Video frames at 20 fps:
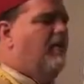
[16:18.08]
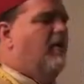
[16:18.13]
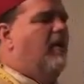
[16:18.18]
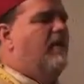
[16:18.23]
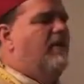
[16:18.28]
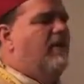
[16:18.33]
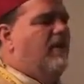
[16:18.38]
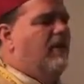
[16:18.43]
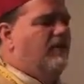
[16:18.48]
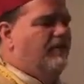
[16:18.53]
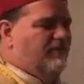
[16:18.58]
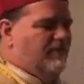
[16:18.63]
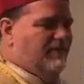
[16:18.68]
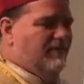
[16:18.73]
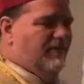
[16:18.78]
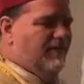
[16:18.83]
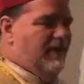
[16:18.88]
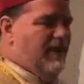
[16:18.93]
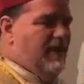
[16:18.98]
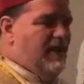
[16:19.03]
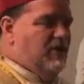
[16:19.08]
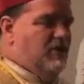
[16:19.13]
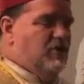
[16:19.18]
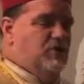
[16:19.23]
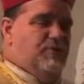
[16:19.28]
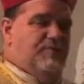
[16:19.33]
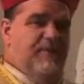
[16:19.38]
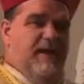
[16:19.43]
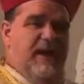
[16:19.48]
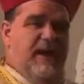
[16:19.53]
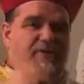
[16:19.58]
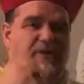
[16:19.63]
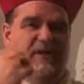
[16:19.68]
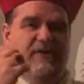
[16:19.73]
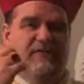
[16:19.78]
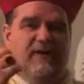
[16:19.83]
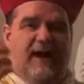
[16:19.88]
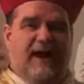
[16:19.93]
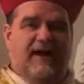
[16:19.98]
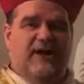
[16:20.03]
upon the altar, to speak the
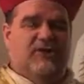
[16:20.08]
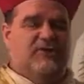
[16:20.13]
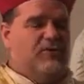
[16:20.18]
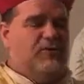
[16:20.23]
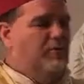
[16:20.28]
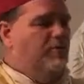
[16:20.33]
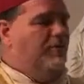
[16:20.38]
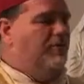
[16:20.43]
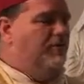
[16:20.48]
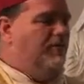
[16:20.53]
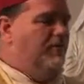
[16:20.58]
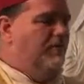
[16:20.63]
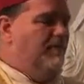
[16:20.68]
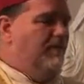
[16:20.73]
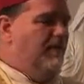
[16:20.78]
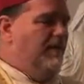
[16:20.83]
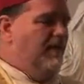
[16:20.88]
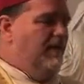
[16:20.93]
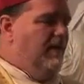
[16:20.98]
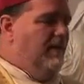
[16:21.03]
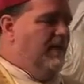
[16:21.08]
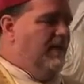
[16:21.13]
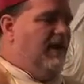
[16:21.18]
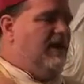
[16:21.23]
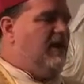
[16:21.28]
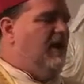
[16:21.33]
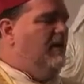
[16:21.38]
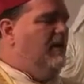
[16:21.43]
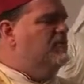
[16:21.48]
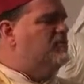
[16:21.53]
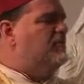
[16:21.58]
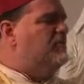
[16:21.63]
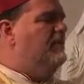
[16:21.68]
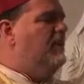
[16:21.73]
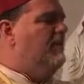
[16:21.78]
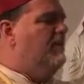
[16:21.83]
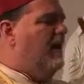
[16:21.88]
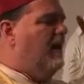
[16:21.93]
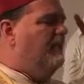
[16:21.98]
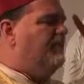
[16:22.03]
divine truth that comes from
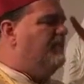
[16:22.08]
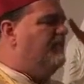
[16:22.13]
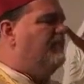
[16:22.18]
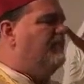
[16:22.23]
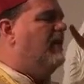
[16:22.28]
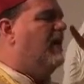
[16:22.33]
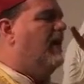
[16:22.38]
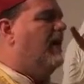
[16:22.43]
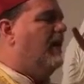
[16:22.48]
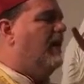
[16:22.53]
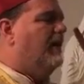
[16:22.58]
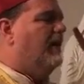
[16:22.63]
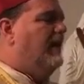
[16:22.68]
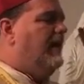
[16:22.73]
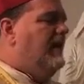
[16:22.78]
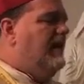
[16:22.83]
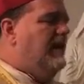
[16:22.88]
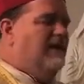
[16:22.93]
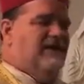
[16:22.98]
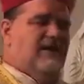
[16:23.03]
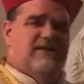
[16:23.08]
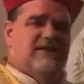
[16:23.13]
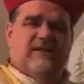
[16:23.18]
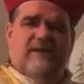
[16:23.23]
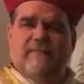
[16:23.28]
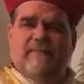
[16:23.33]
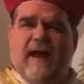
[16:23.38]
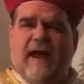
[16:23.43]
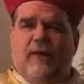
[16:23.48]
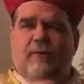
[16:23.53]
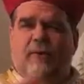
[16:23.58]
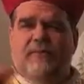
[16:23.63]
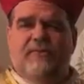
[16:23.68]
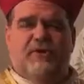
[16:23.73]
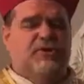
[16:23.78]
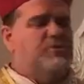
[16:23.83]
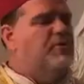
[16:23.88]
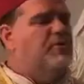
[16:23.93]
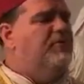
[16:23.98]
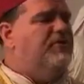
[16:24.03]
the mouth of God. It doesn't matter what
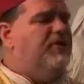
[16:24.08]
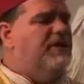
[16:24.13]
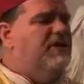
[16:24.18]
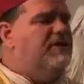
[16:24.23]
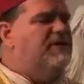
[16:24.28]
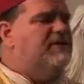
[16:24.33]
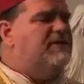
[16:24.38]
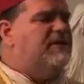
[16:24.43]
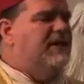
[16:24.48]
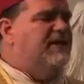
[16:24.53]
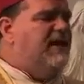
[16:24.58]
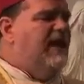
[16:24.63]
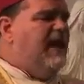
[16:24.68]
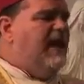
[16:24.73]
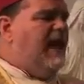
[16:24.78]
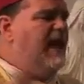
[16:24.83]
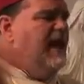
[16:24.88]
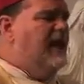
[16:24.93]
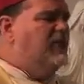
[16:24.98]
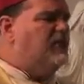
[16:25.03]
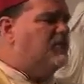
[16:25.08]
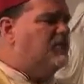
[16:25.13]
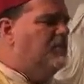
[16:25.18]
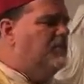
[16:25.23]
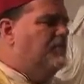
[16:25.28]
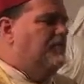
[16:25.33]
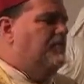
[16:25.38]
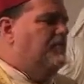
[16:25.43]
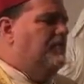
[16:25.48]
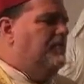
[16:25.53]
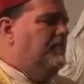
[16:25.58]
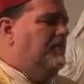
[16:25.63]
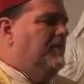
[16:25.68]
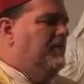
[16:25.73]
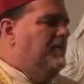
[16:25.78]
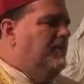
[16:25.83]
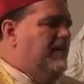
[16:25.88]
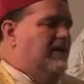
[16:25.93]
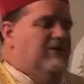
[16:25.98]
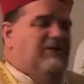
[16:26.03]
the truth is, they hate truth.
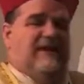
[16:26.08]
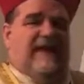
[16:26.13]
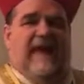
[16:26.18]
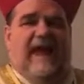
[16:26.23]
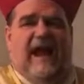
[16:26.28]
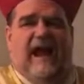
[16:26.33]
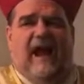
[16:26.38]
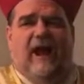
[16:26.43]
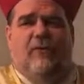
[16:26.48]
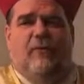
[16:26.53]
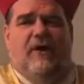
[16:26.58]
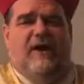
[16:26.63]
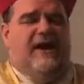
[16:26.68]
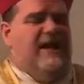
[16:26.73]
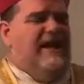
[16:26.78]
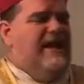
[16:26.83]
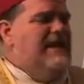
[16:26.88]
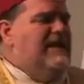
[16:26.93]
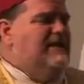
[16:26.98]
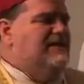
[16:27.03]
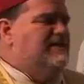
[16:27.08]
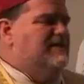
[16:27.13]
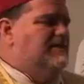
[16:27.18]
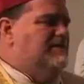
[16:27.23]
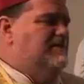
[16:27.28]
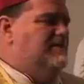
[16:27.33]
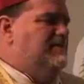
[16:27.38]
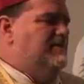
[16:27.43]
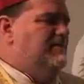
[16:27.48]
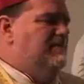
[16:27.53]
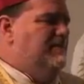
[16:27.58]
They don't care what it is.